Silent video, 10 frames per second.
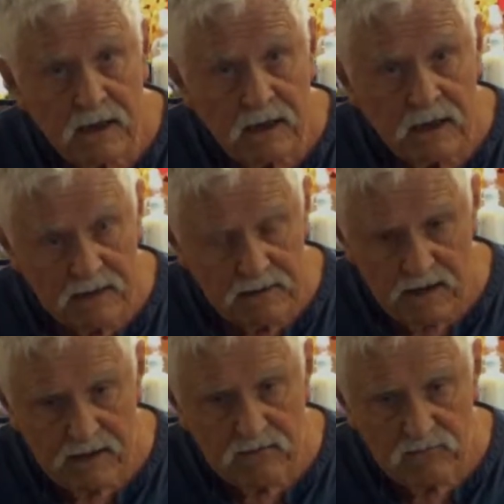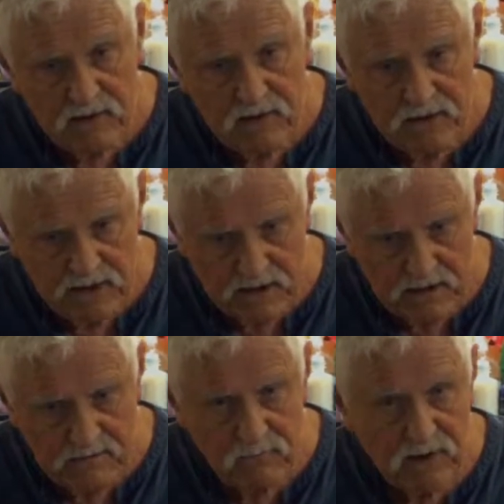and other
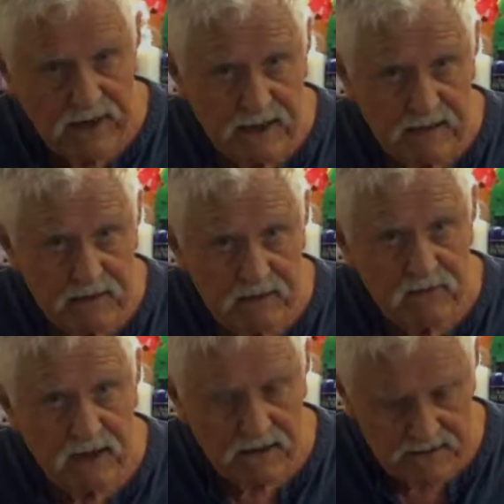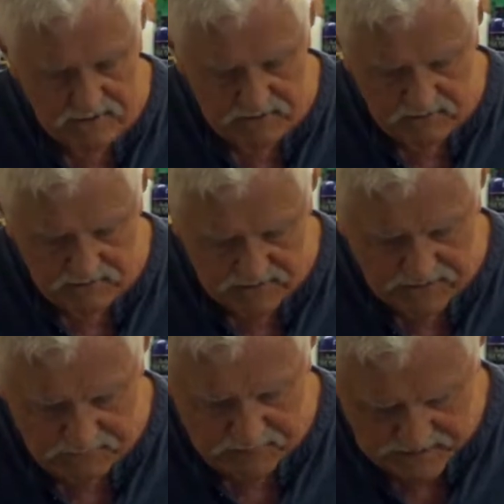well-known brands of artist acrylic
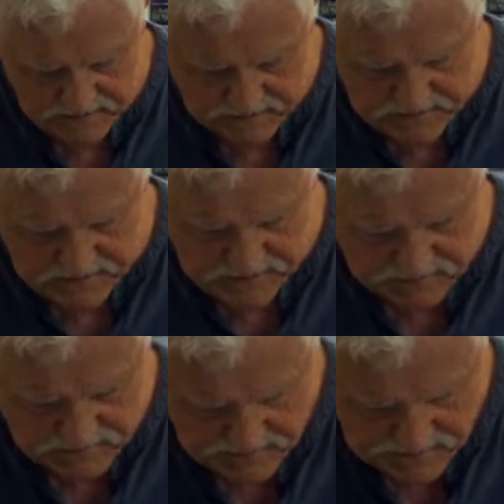paints. So